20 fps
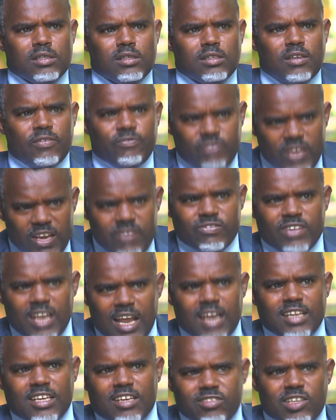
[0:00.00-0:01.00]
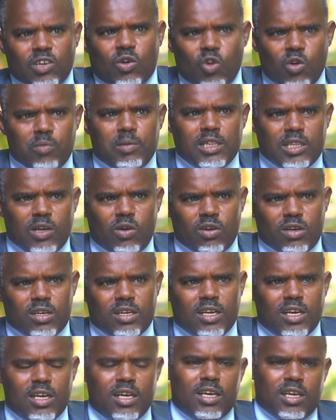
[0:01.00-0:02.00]
fifth largest economy in the
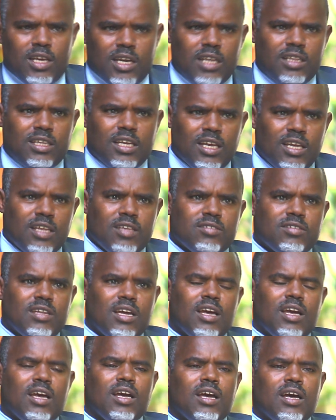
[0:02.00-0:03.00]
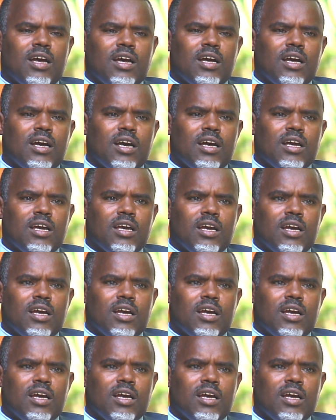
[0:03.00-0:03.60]
world. It is the